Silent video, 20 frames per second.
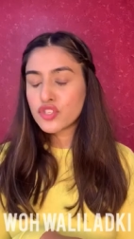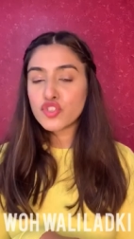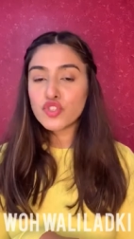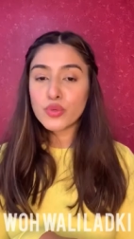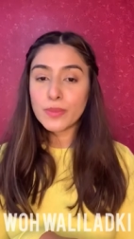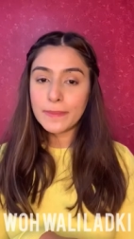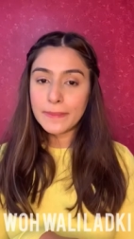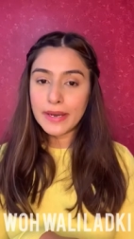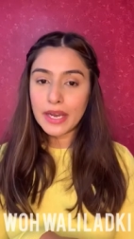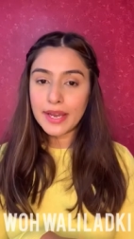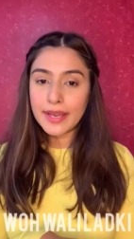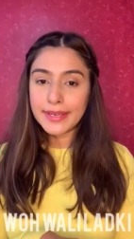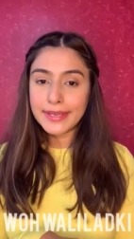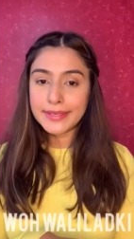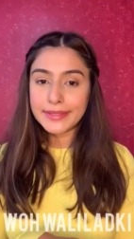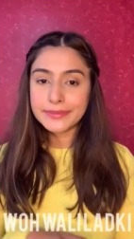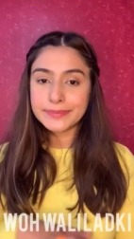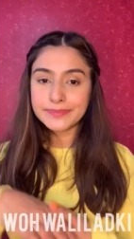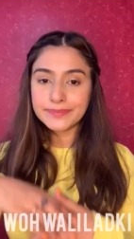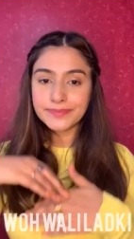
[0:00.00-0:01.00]
to
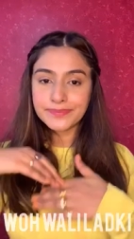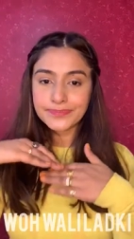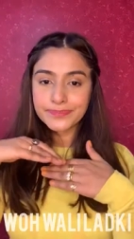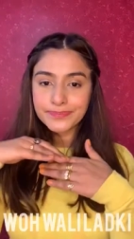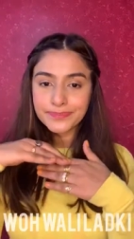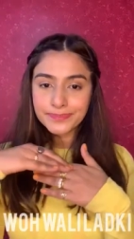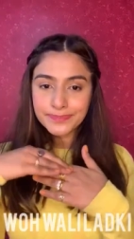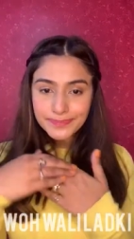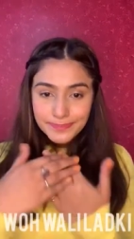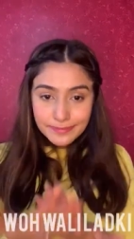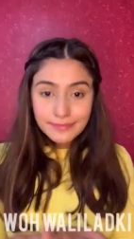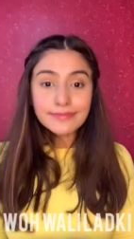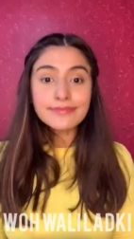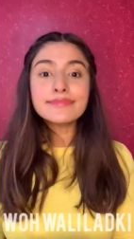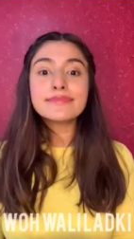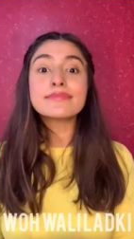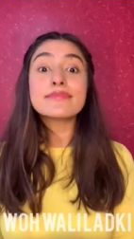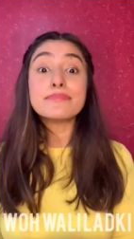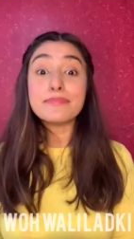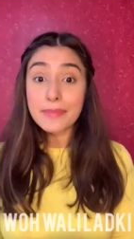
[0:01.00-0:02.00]
buying
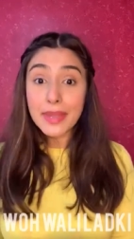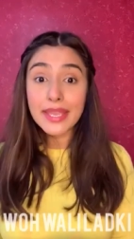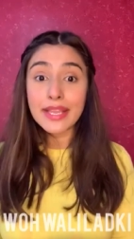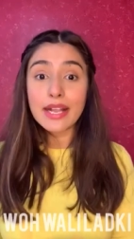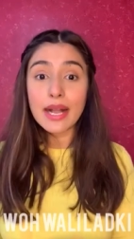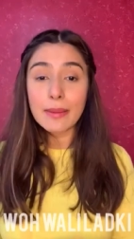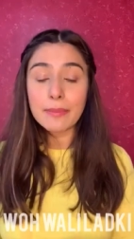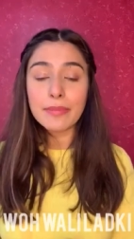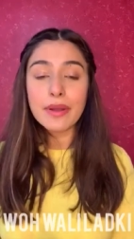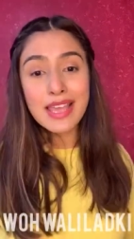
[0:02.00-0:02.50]
makeup.